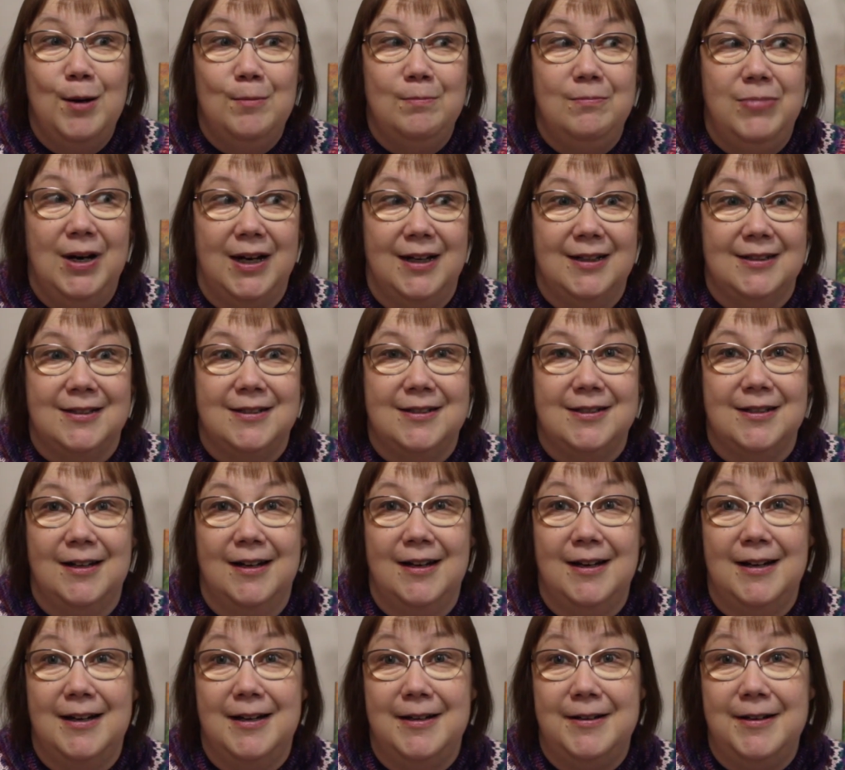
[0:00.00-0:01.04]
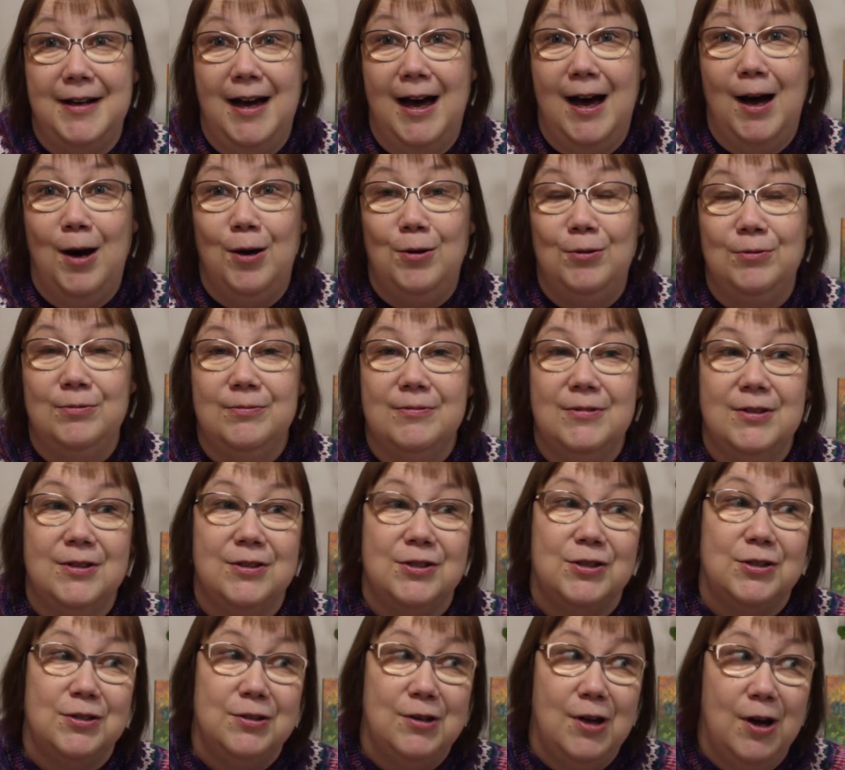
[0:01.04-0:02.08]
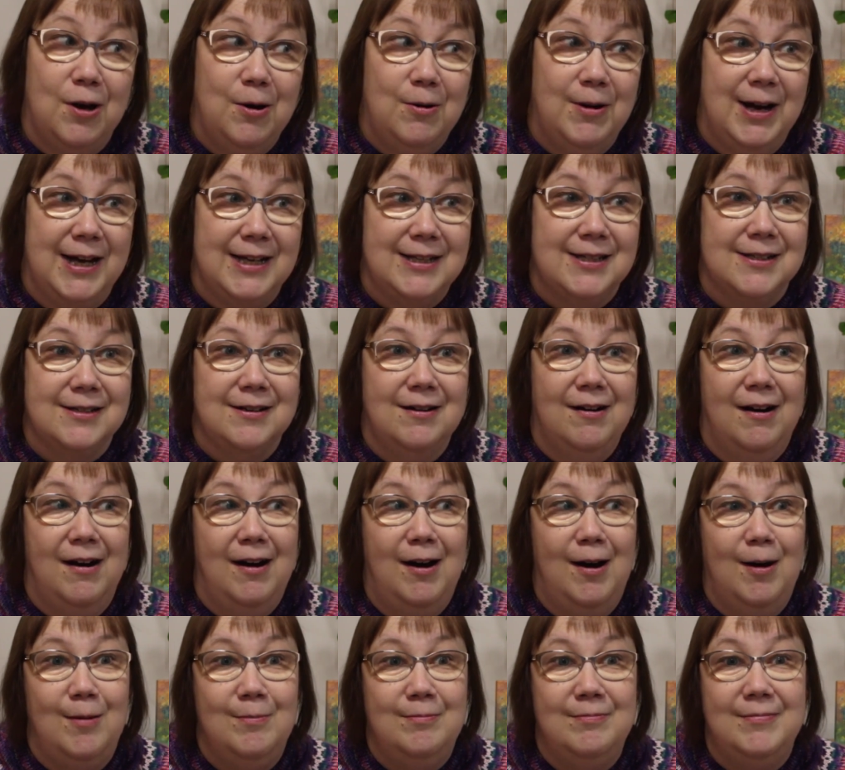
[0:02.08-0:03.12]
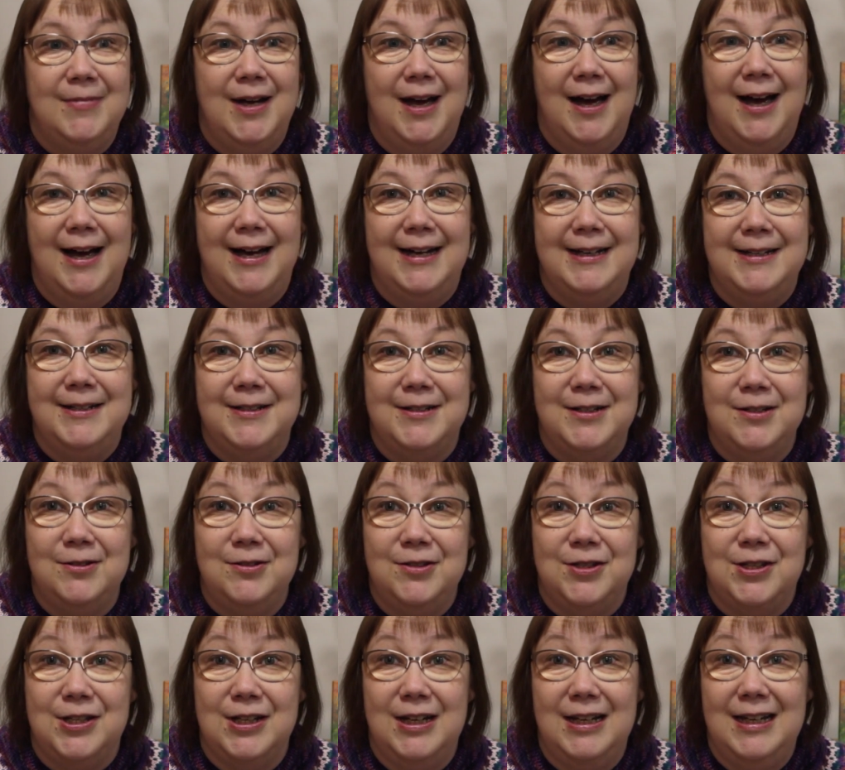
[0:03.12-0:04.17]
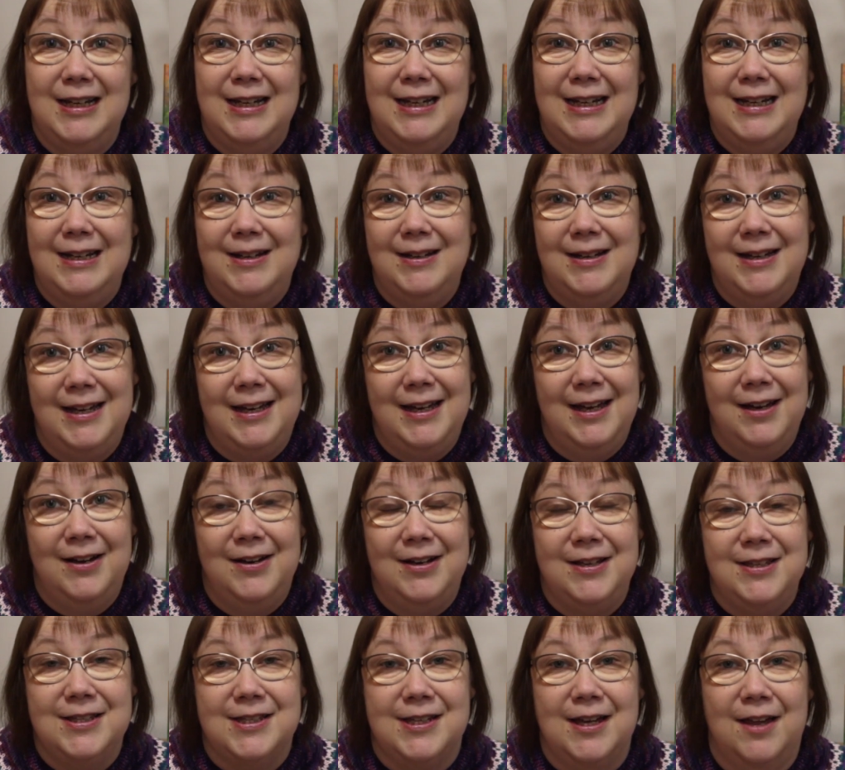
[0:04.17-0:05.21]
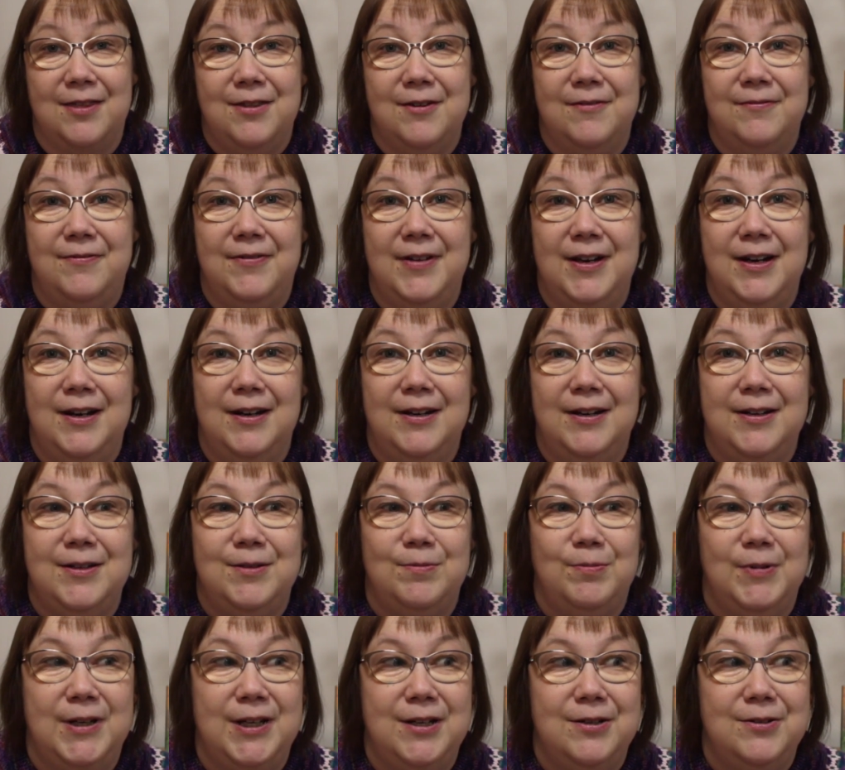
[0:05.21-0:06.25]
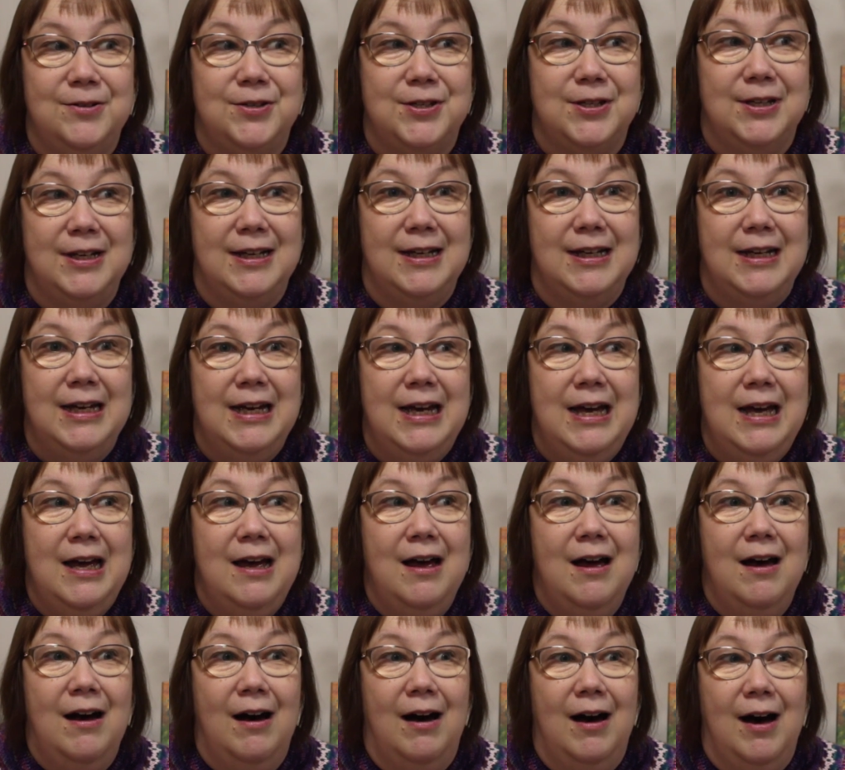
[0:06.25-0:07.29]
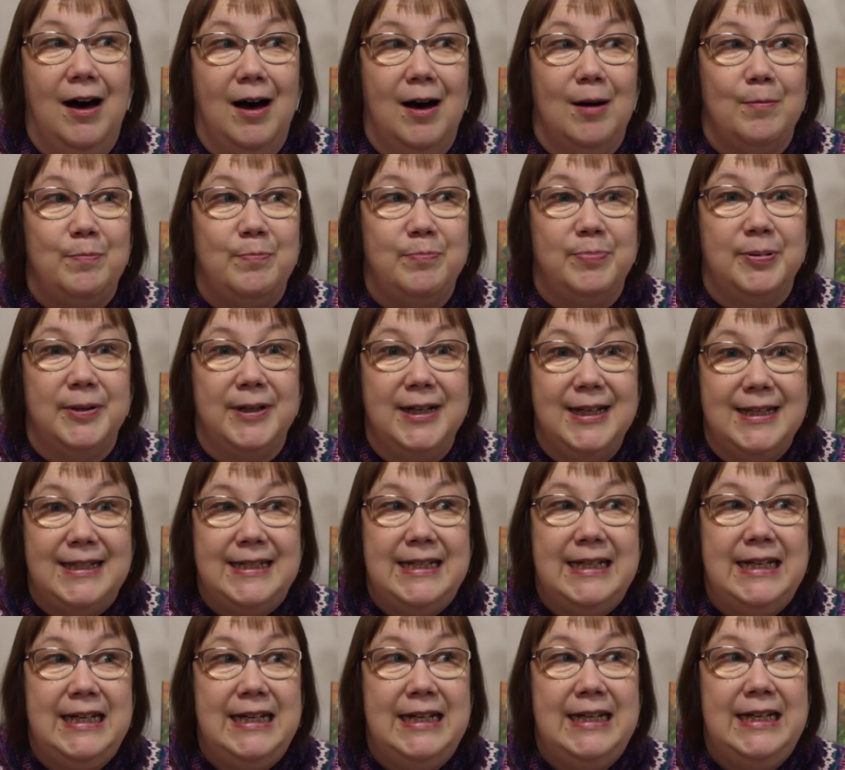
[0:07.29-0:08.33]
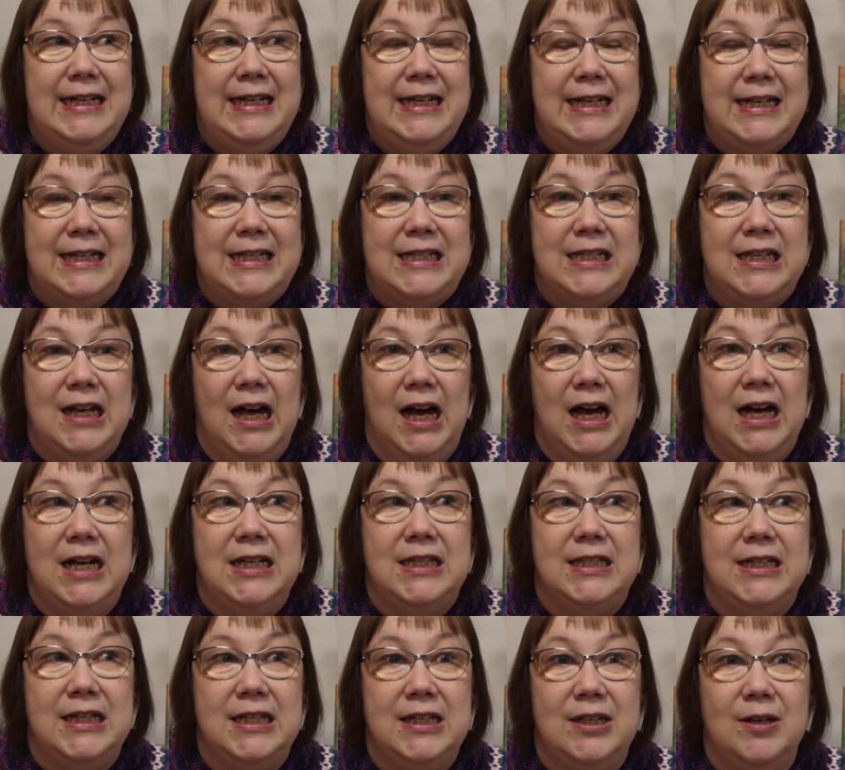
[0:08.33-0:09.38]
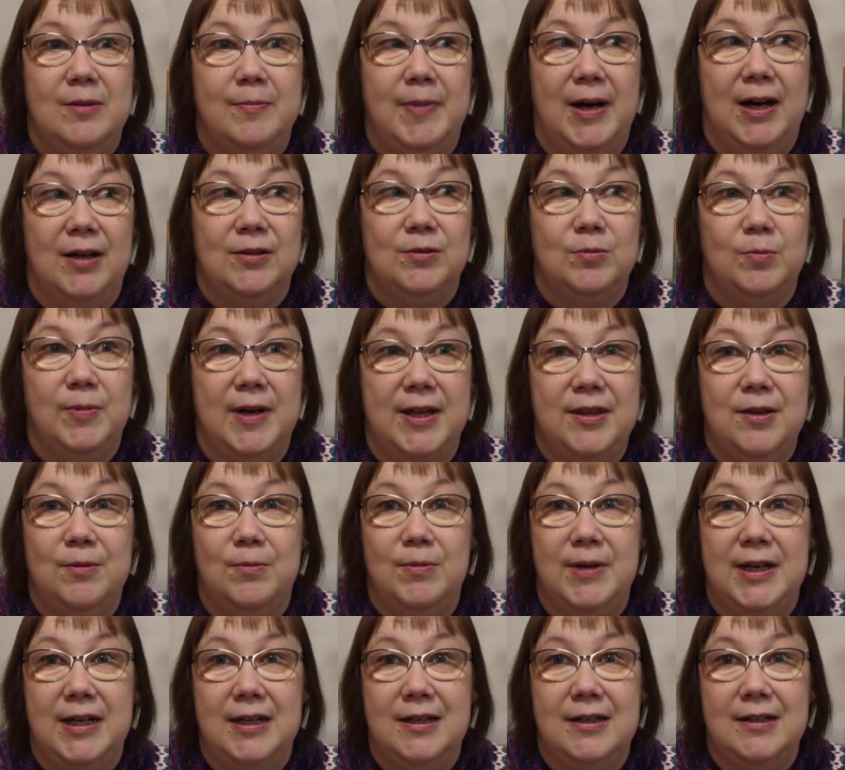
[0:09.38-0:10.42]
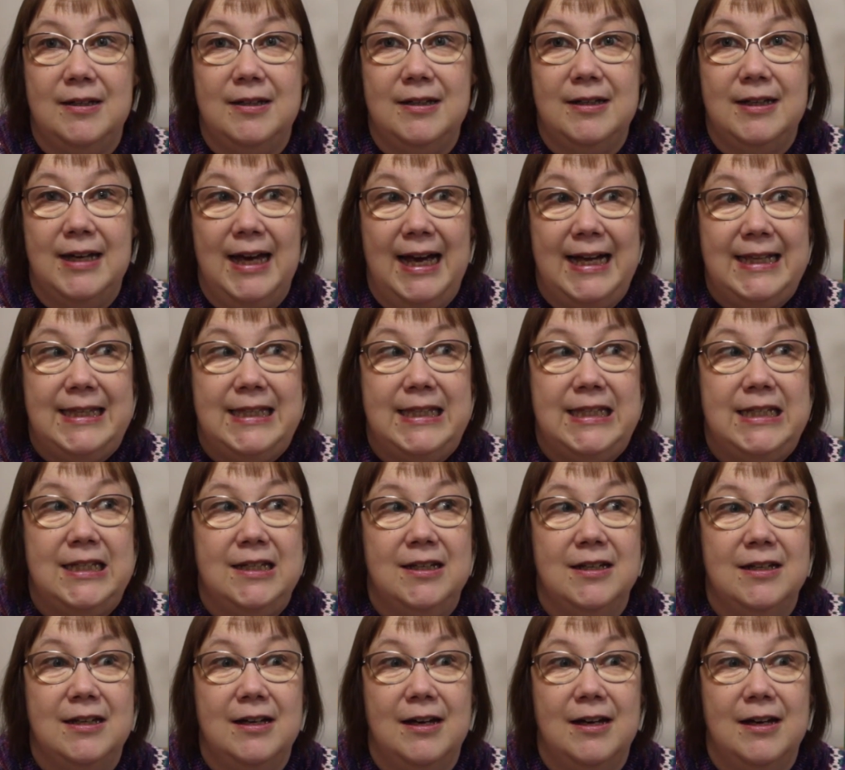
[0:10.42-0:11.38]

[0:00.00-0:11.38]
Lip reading: But now the snow has come, and usually here in southern Finland we usually are pretty excited about whether we get